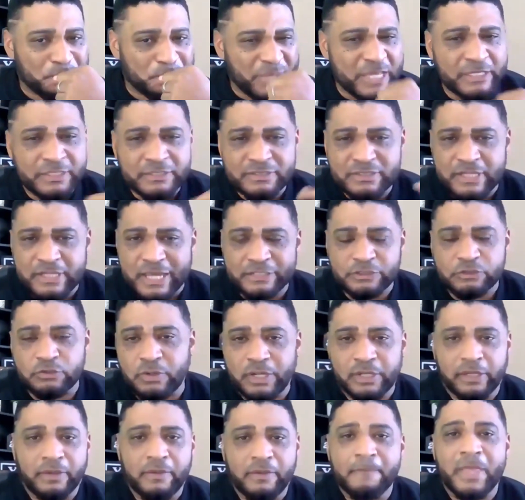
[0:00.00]
and he's like,
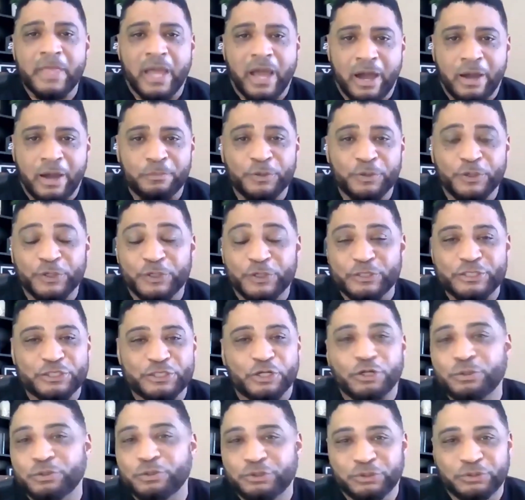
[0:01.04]
Trey, I'm going to
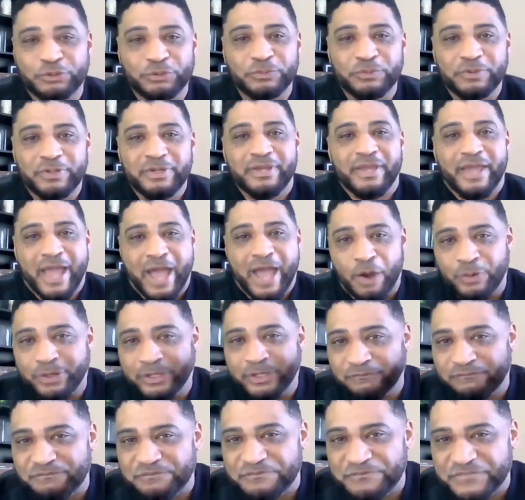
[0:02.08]
show you how
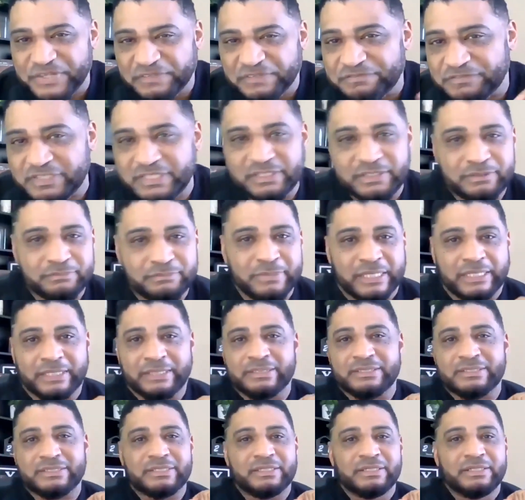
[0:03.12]
in 15
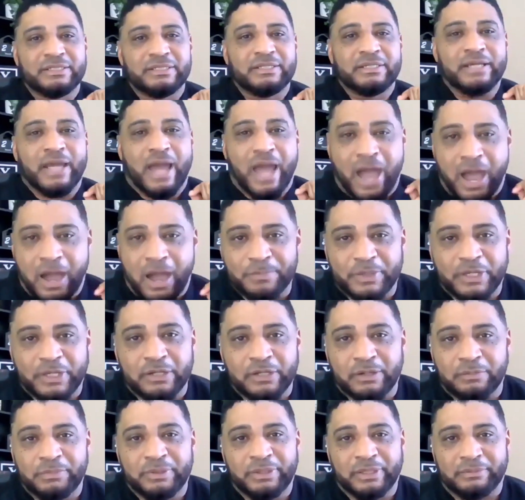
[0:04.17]
minutes I'm
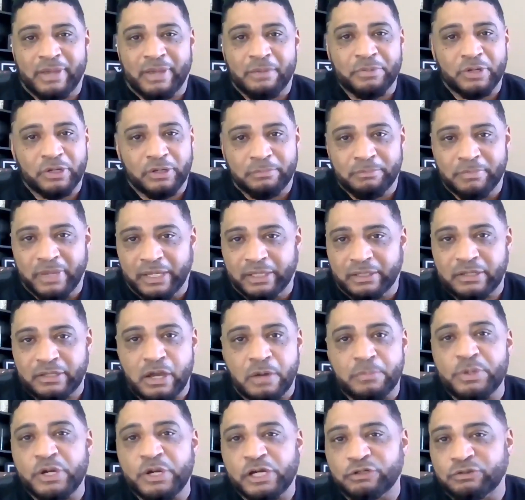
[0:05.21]
gonna make a
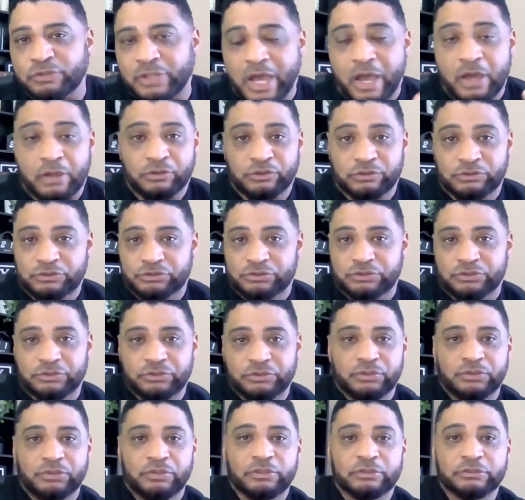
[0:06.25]
couple $100
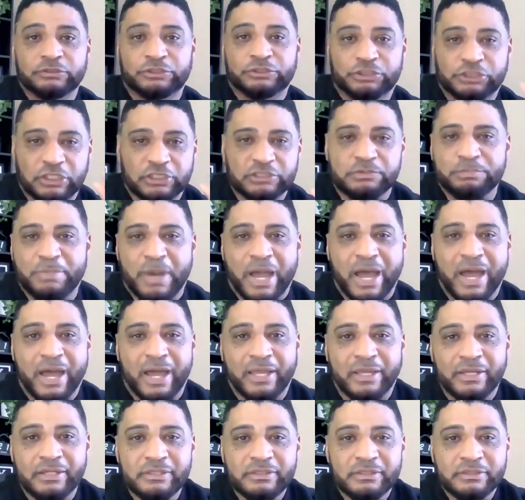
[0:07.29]
just
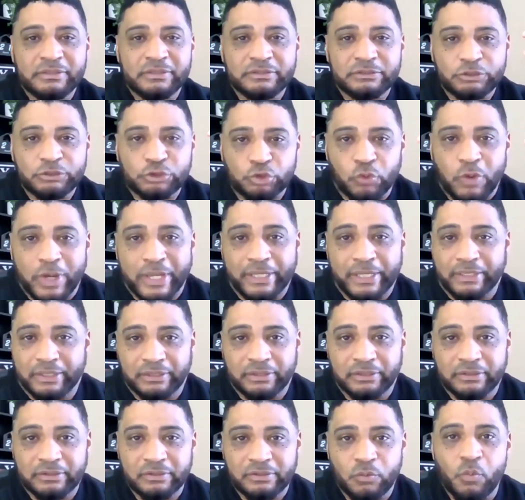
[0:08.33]
by
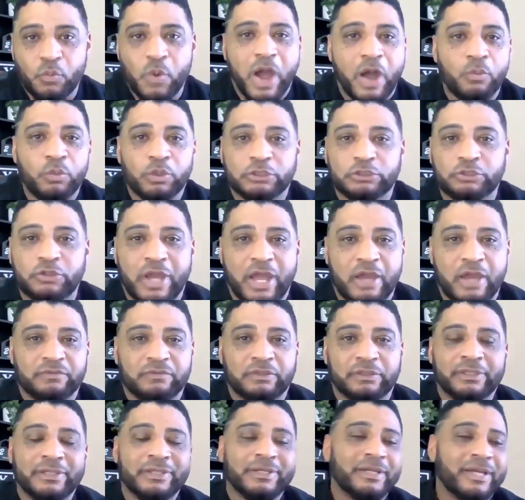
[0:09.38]
trading while we're
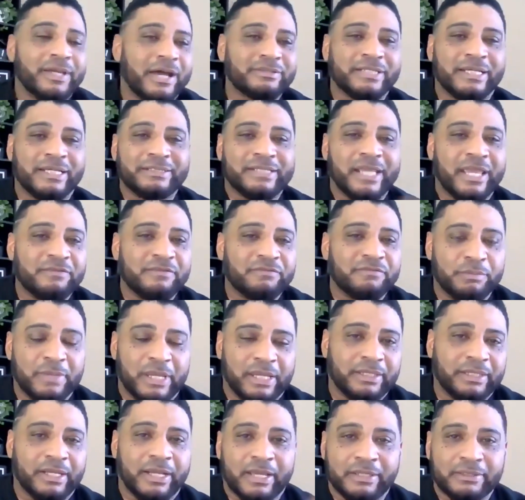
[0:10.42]
traveling. I was like, David,
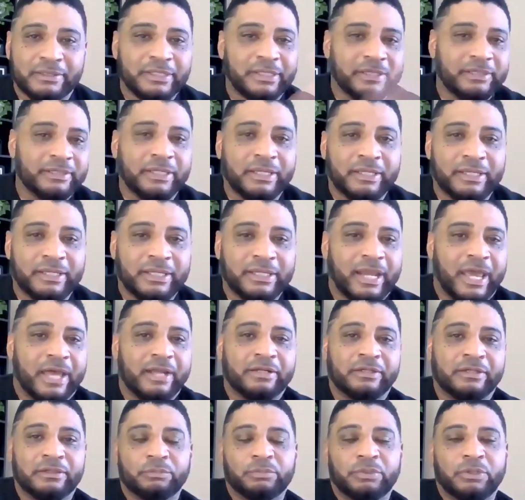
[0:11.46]
man, get out of
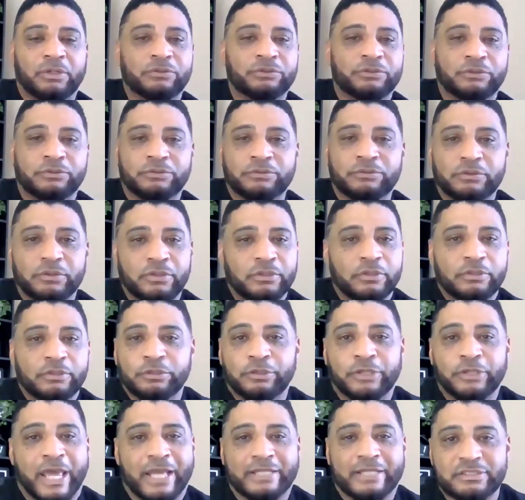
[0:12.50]
here, bro. You're
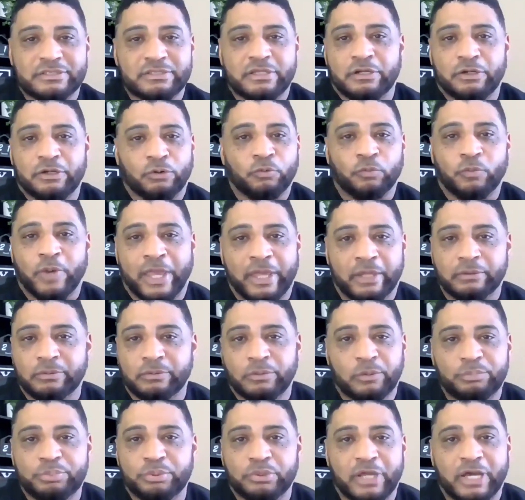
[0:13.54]
not just gonna
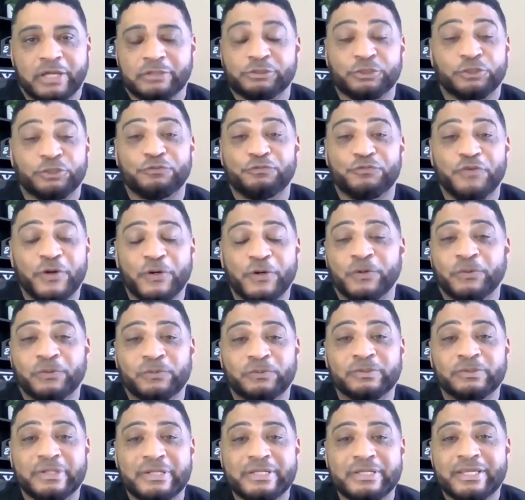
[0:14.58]
randomly pull out your phone
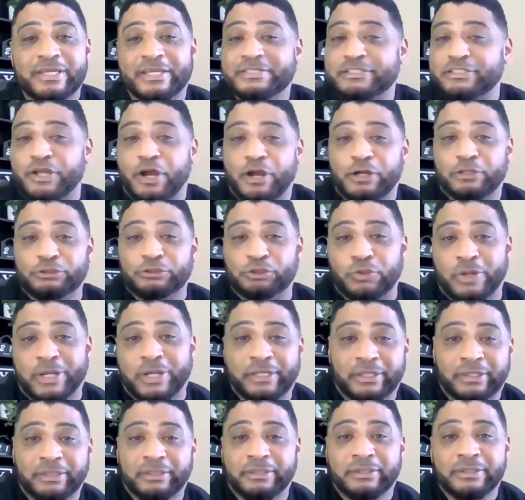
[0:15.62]
and start
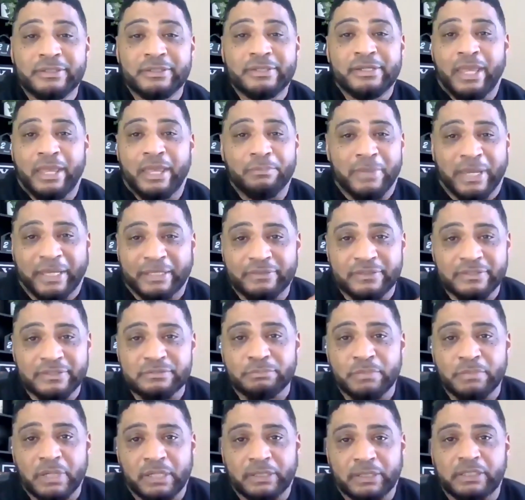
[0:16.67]
trading and make this
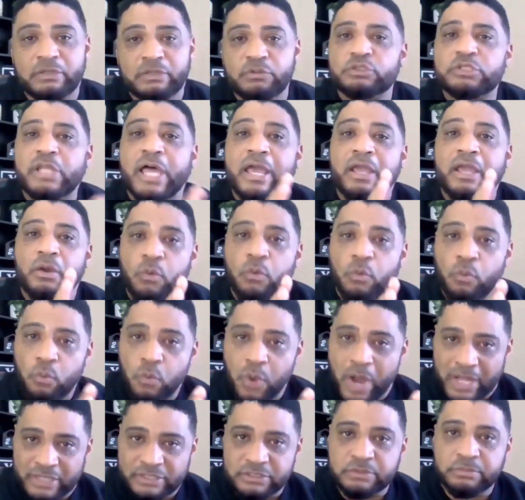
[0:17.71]
money. He was like,
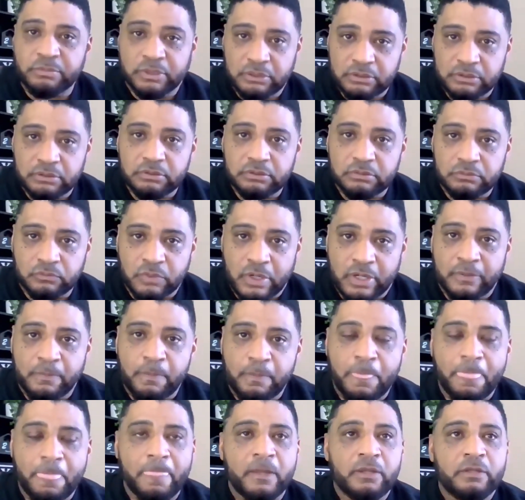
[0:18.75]
watch me, right?
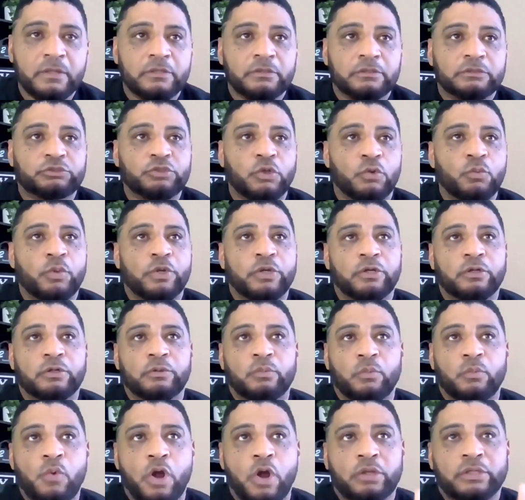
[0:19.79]
So we're
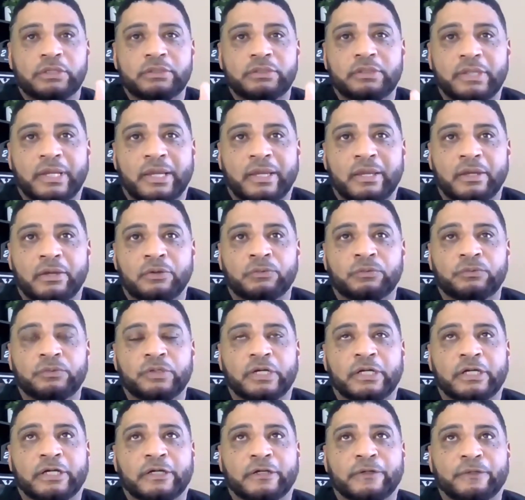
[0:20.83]
walking
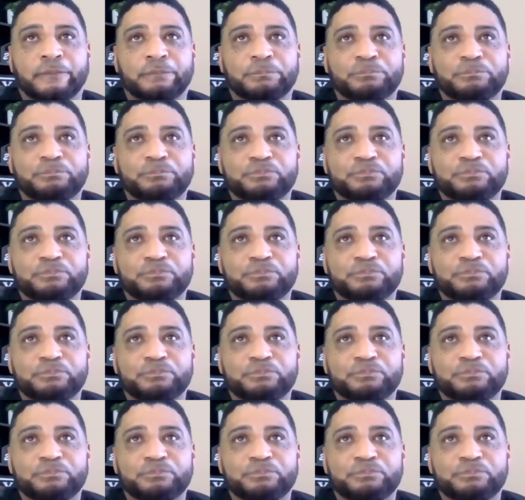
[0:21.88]
down